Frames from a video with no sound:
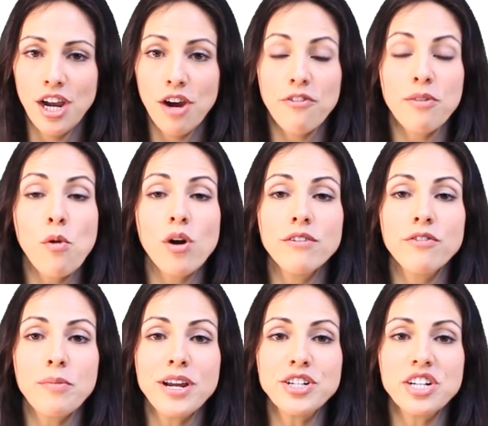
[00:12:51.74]
For more
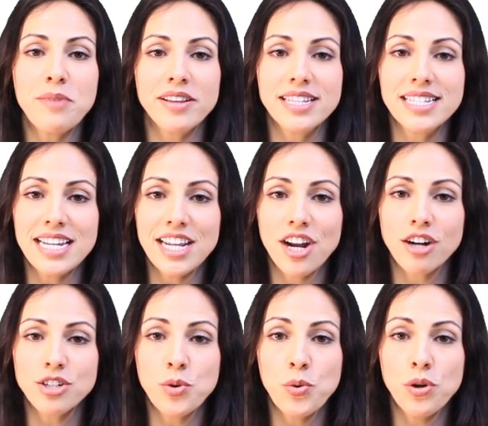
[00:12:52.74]
information about the CDR
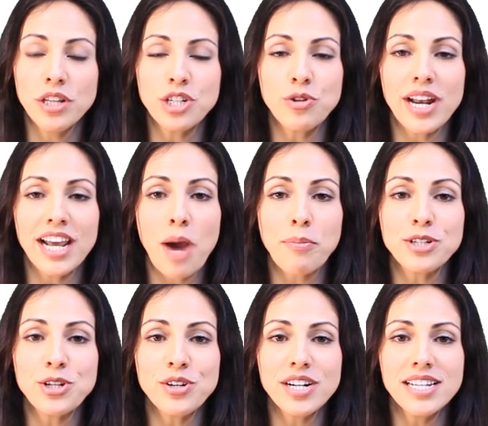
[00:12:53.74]
tool and training
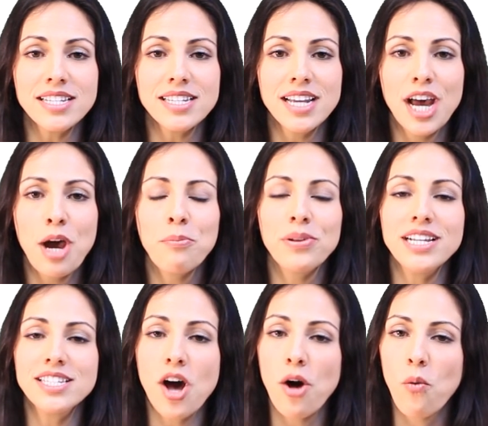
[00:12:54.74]
opportunities,
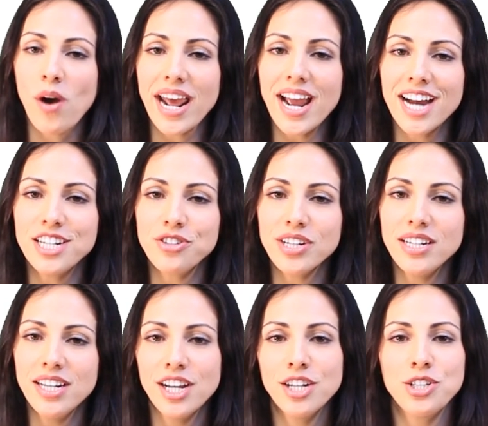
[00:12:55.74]
please call
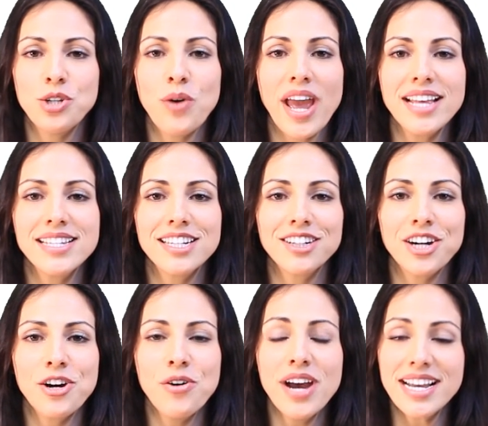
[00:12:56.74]

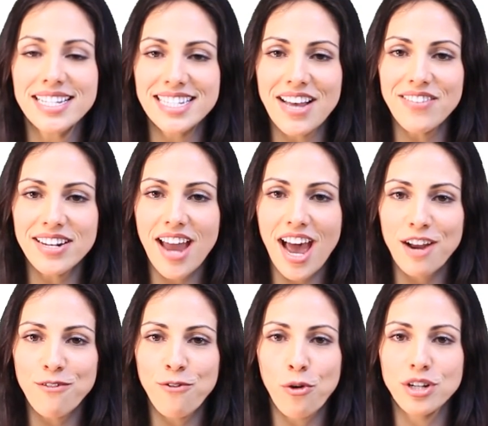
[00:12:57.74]

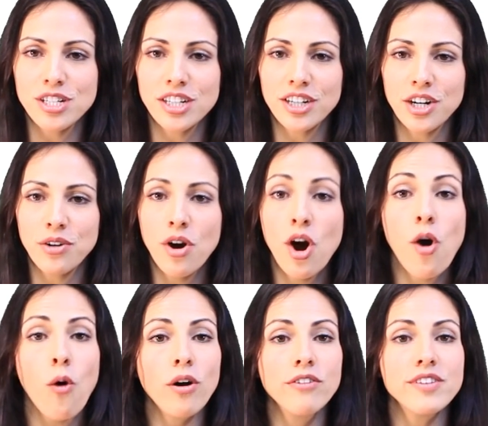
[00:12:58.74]
1-800-280-7940
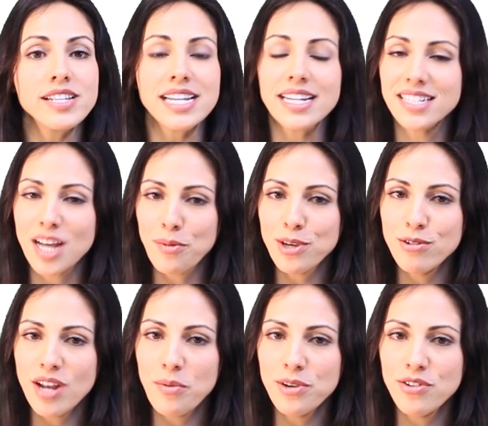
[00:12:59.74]
or visit
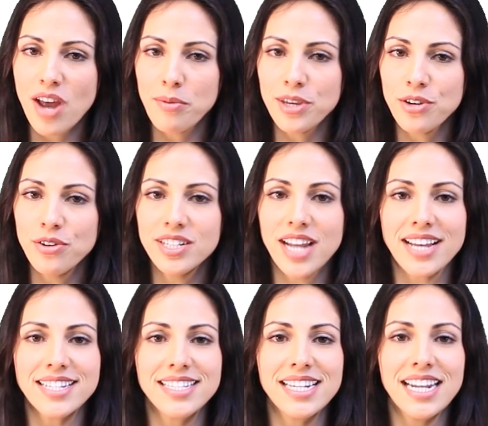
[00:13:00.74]

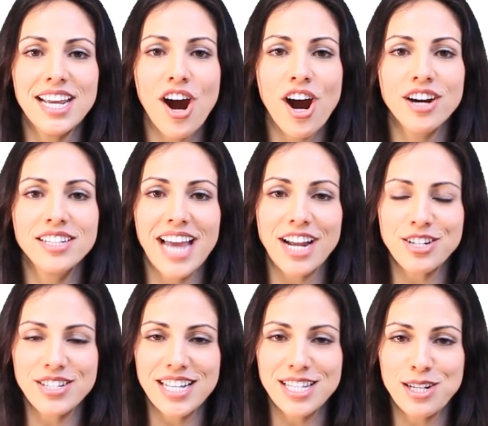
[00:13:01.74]

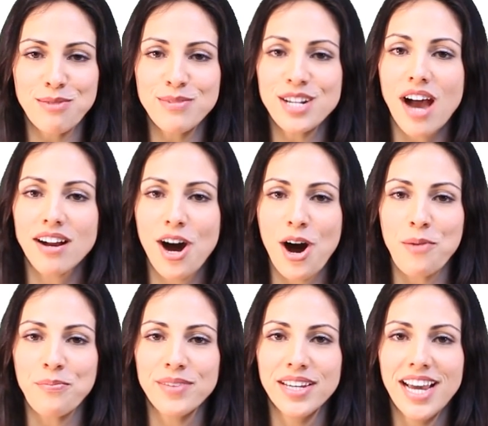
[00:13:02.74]

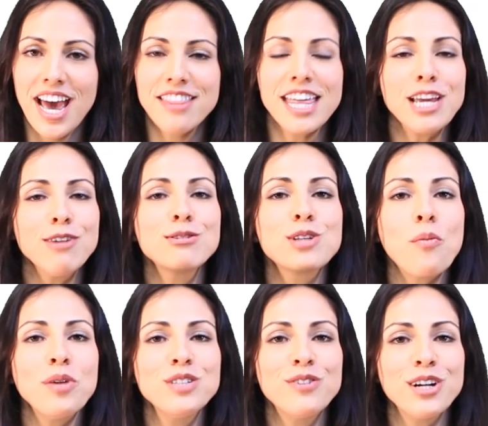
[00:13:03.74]
www.cdr-system.com. Thank you so much for